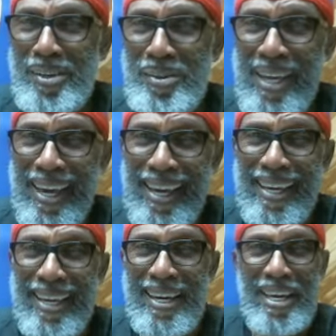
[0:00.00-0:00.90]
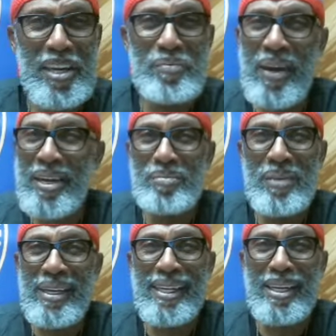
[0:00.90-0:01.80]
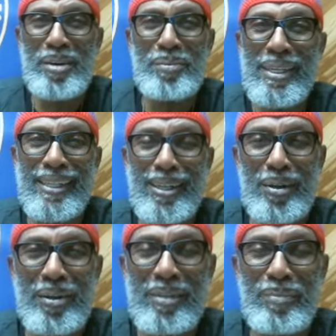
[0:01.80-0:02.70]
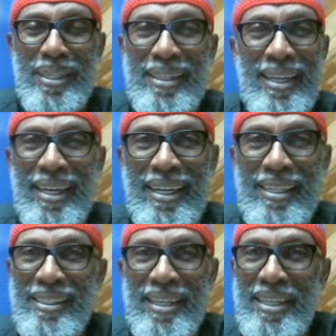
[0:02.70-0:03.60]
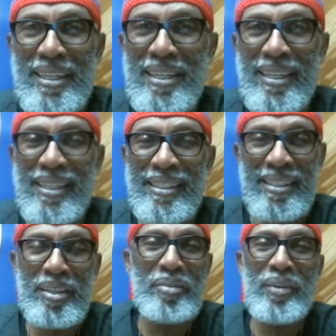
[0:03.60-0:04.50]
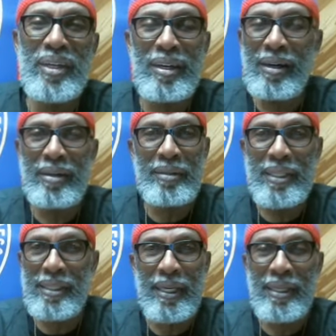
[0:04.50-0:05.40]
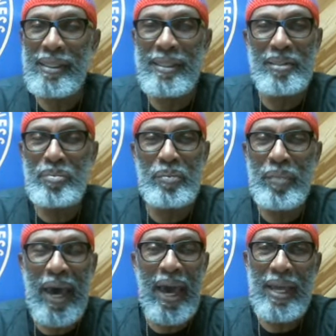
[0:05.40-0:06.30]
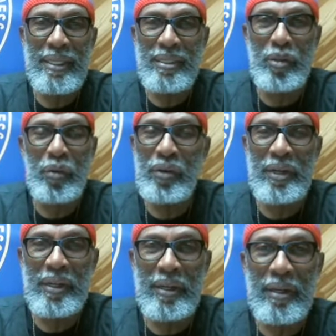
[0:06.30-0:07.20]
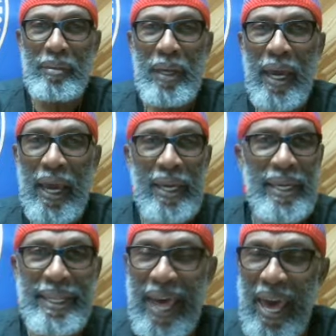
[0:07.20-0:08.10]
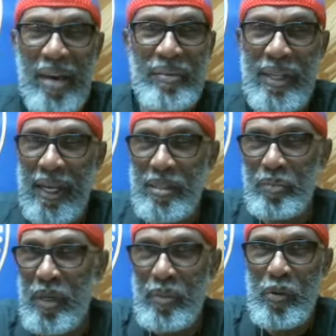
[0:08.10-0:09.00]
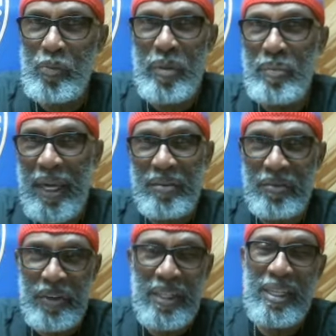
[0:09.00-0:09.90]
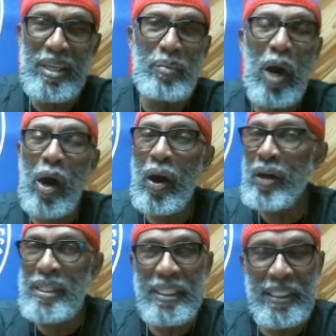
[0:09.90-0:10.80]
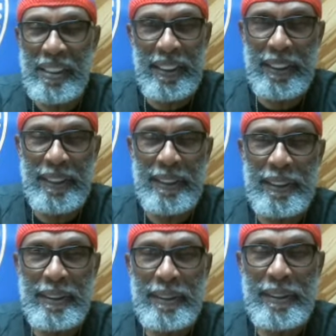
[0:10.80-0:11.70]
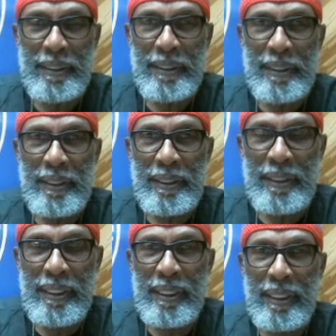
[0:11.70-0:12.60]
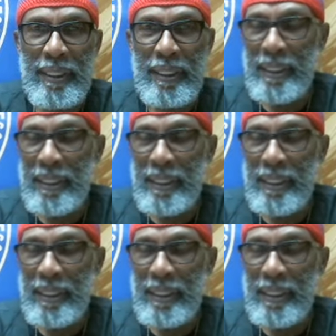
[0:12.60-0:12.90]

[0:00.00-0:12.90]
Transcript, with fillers: okay? He making money coming and going. But he said he, he silver and gold. He said he, he been buying it, storing it up. And he laughing at the people who've been making fun of him all these years. See?